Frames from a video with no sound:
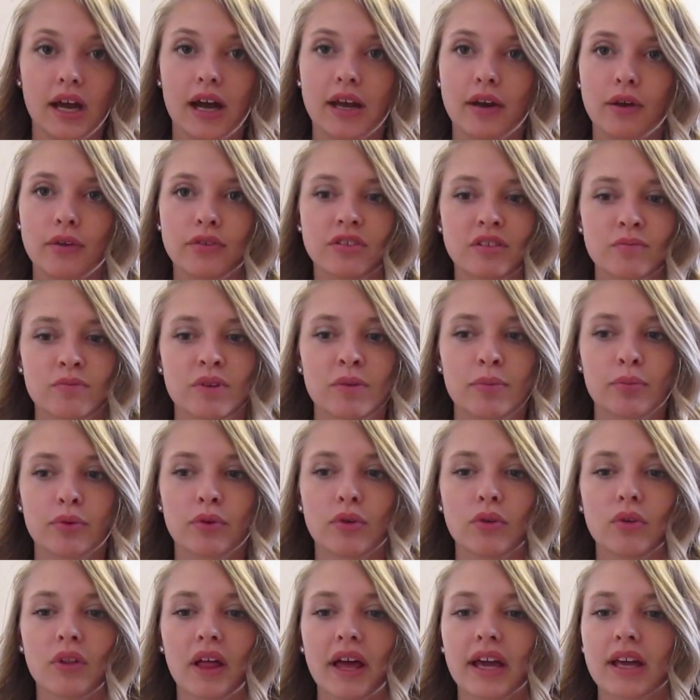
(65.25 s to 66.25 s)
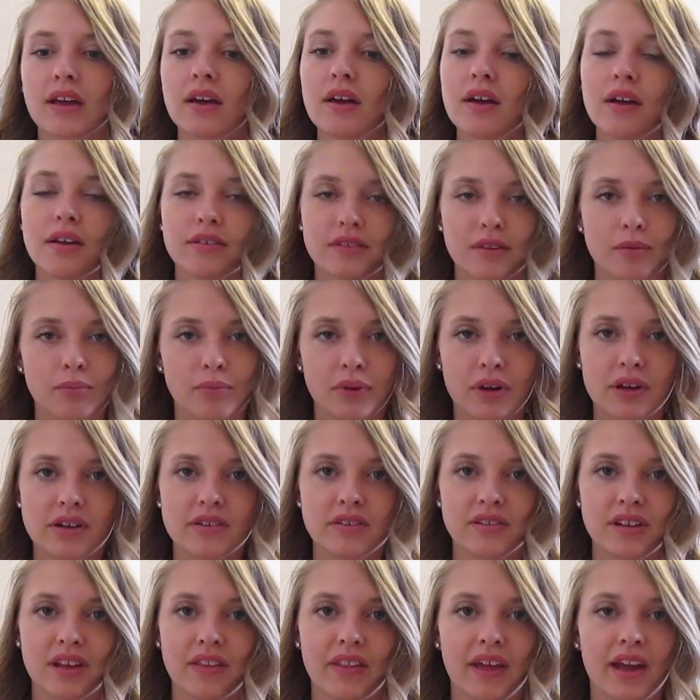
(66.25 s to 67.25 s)
I know some people, like some
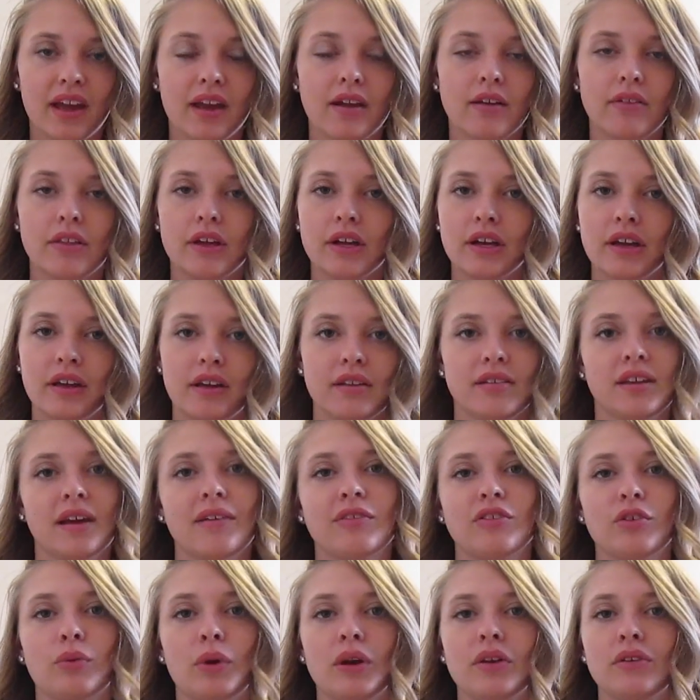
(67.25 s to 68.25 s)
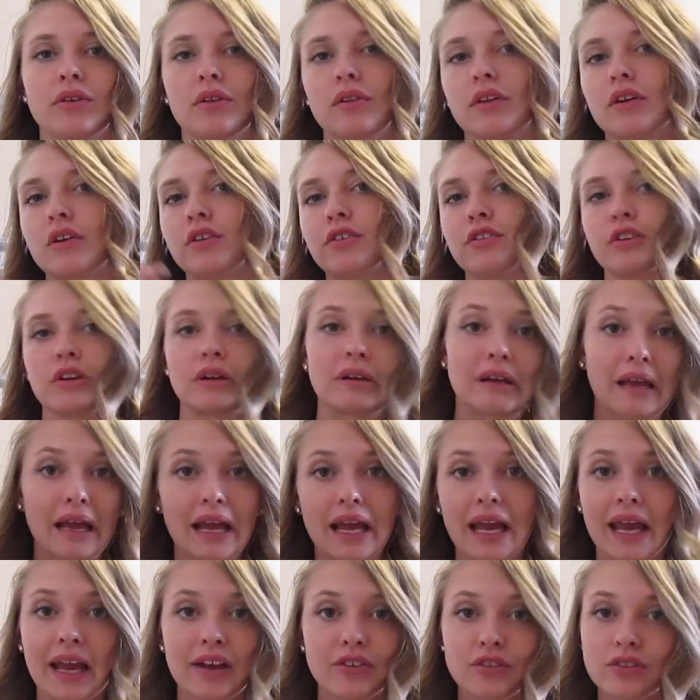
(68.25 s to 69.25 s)
parents say their kids have to wait till they're a certain
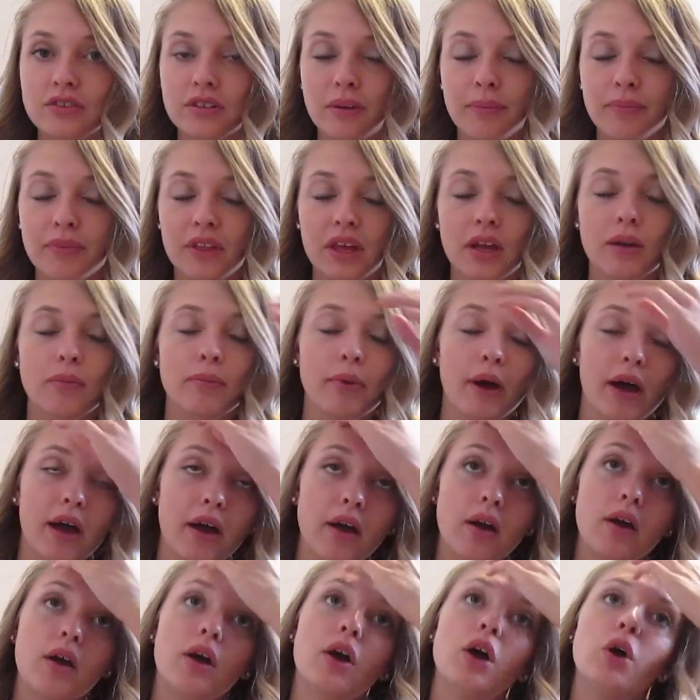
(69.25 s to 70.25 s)
age or something, but